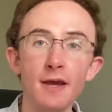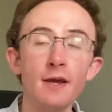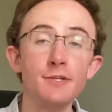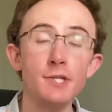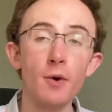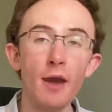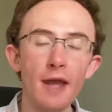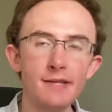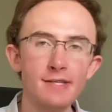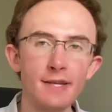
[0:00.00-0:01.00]
So
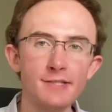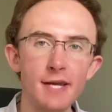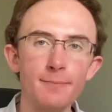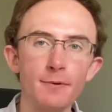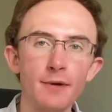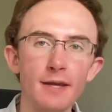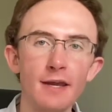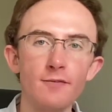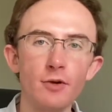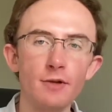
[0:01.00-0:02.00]
as that example I
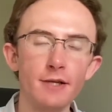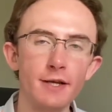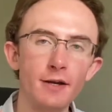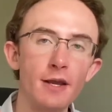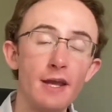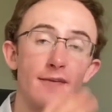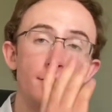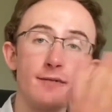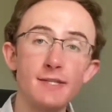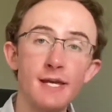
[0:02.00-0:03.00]
gave earlier, if
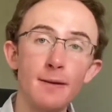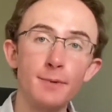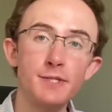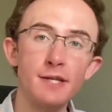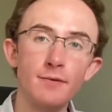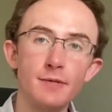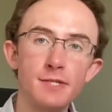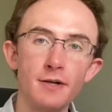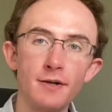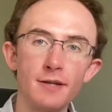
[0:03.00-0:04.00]
you have a 10%
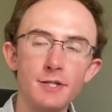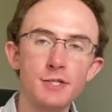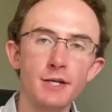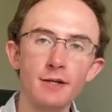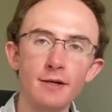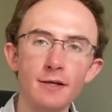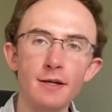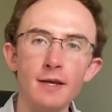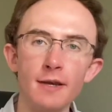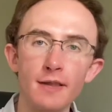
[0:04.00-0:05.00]
return this year,
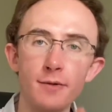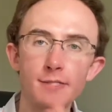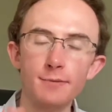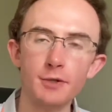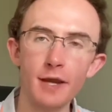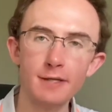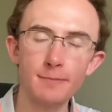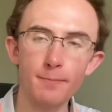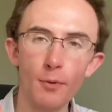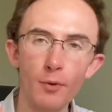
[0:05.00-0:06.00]
they will subtract
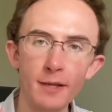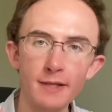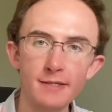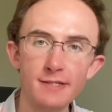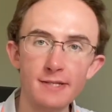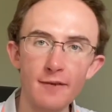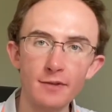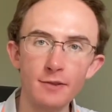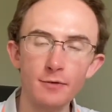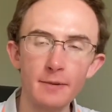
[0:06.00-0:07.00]

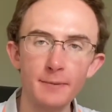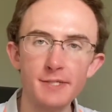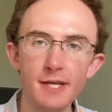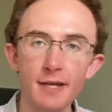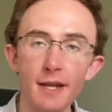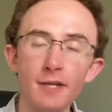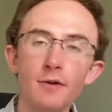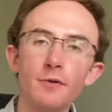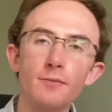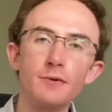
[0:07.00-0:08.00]
0.73% and
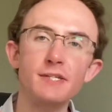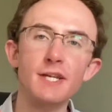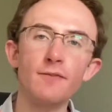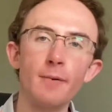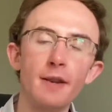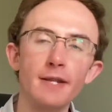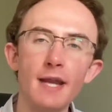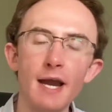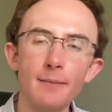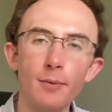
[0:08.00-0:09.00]
you'll receive about a
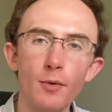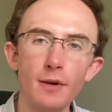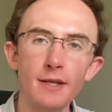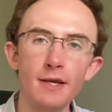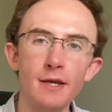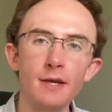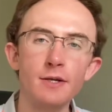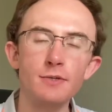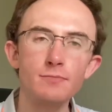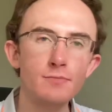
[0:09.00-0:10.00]

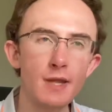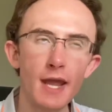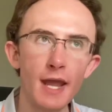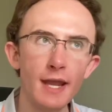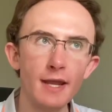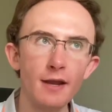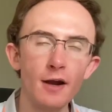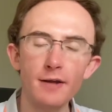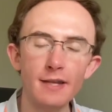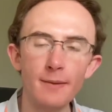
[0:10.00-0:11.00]

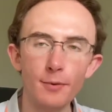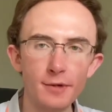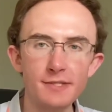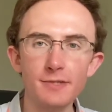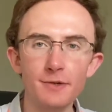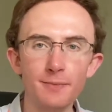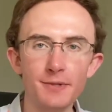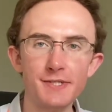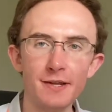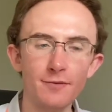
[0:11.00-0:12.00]

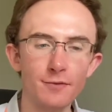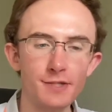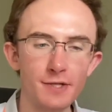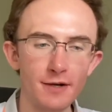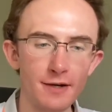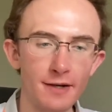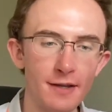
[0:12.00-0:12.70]
9.2% return.